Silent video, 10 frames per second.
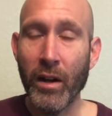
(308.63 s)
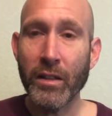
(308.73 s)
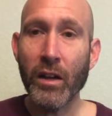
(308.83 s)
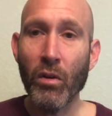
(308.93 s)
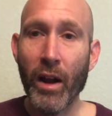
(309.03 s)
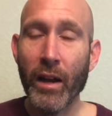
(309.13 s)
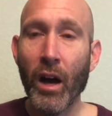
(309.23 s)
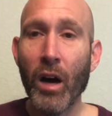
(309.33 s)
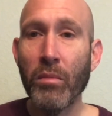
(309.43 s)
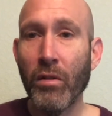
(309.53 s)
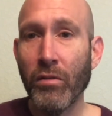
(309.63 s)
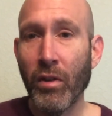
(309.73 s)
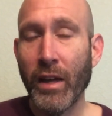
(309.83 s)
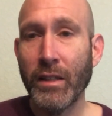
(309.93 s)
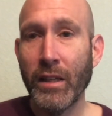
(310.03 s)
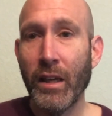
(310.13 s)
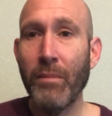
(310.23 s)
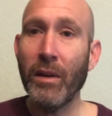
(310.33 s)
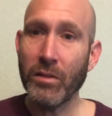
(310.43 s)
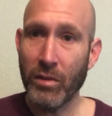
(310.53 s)
It's a great combo of green tea
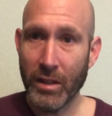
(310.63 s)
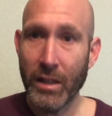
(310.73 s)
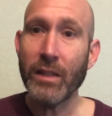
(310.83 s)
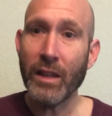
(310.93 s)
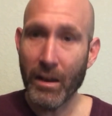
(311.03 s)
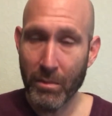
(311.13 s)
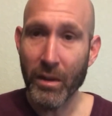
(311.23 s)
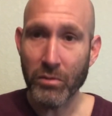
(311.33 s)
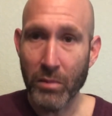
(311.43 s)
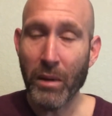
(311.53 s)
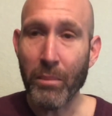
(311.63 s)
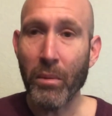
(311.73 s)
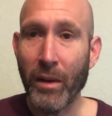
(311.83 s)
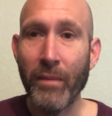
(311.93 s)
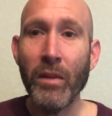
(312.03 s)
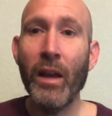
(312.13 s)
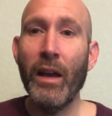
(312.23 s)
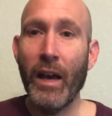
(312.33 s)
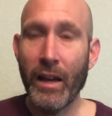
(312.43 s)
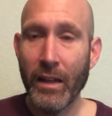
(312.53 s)
mixed with a tisane, mixed with peppermint,
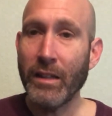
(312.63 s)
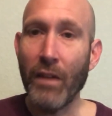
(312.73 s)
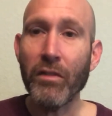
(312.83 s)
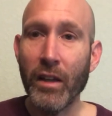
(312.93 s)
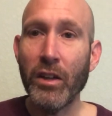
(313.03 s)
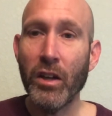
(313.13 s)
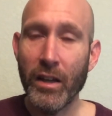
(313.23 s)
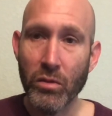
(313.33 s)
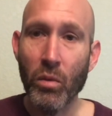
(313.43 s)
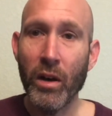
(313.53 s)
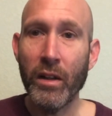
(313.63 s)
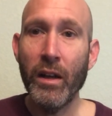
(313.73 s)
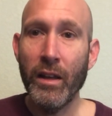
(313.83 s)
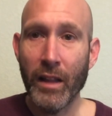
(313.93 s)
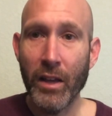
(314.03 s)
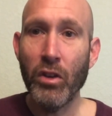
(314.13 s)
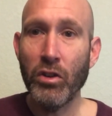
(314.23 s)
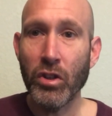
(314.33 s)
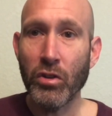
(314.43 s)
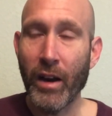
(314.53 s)
and it definitely is one that you
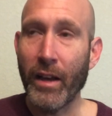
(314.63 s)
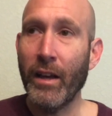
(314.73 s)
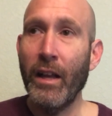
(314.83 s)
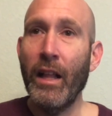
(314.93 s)
should drink.